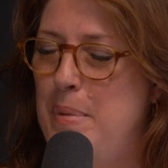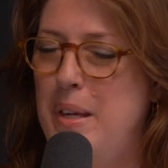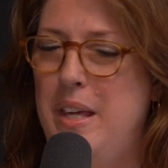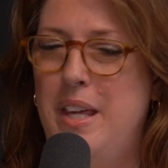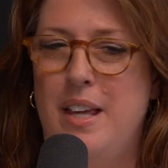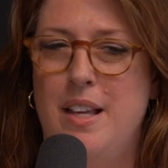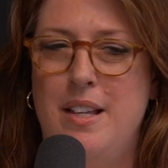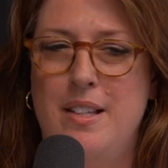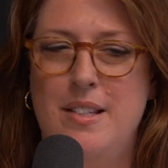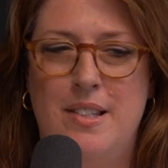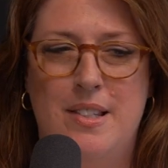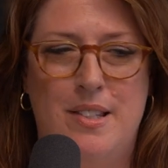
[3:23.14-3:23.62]

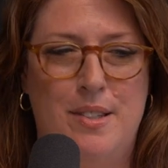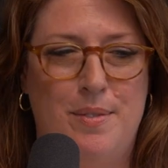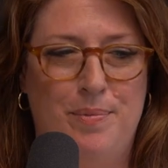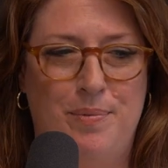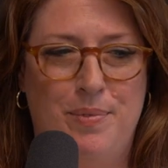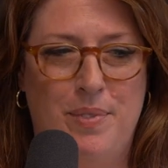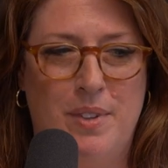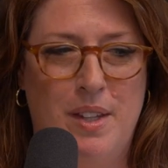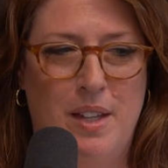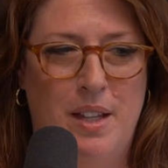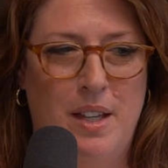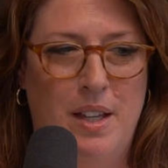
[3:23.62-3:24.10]
because,
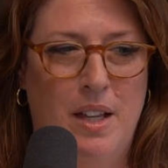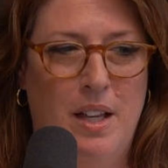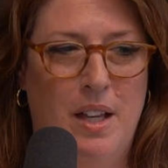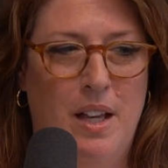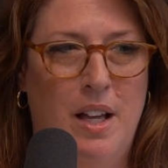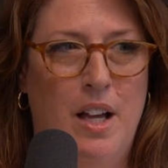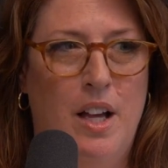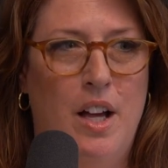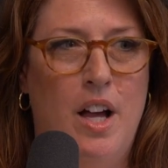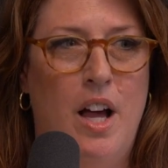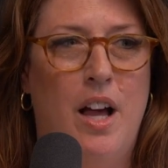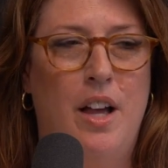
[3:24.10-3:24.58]

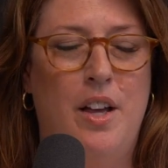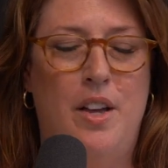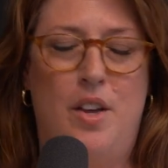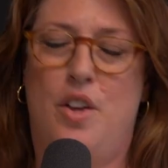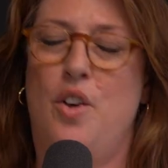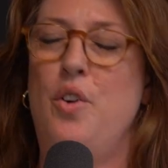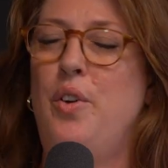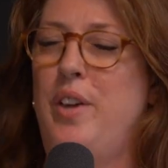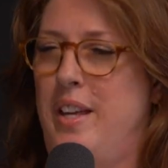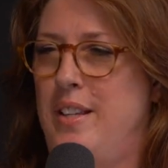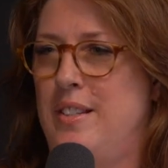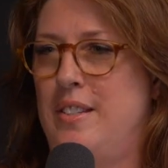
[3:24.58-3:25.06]

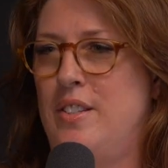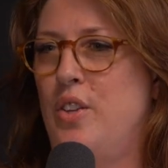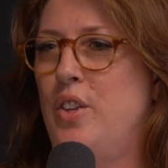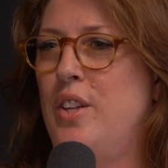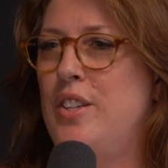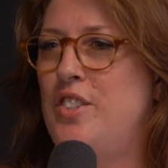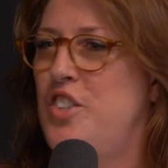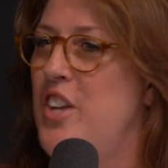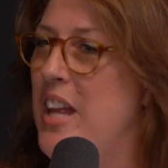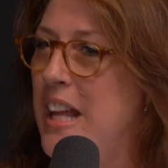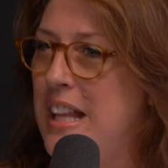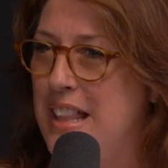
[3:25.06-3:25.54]
okay, so
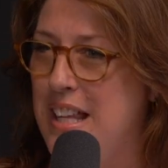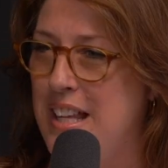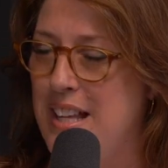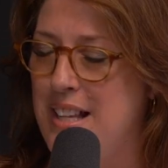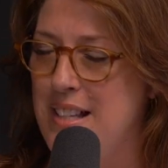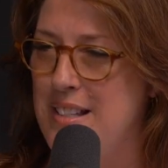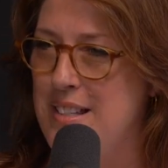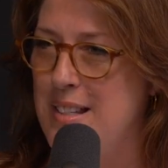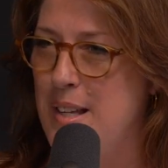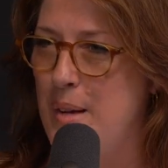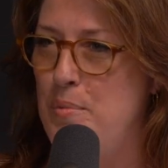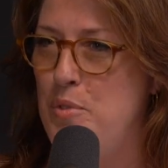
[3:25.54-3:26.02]
let's take the
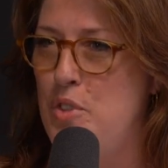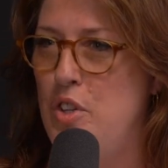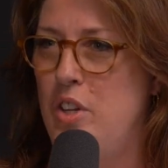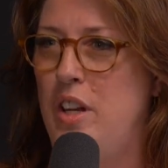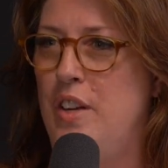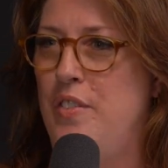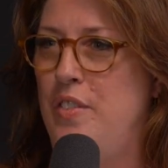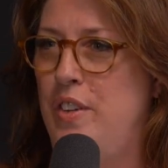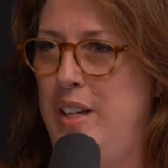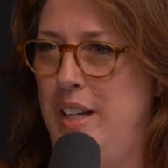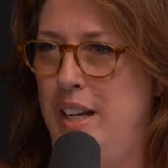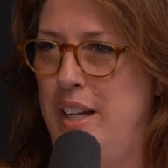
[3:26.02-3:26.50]
assumption
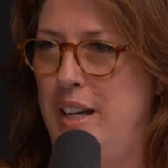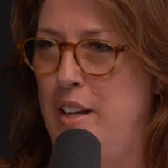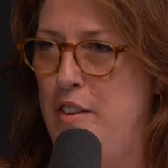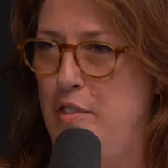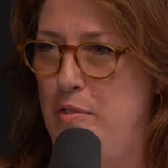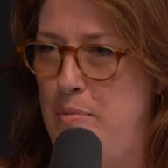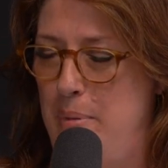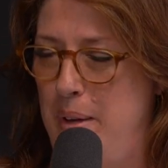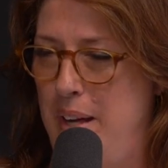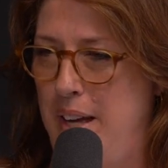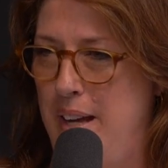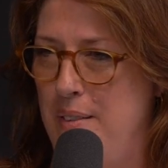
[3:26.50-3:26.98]
of an
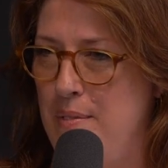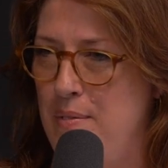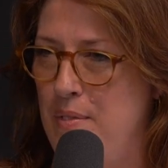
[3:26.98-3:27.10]
ENFP.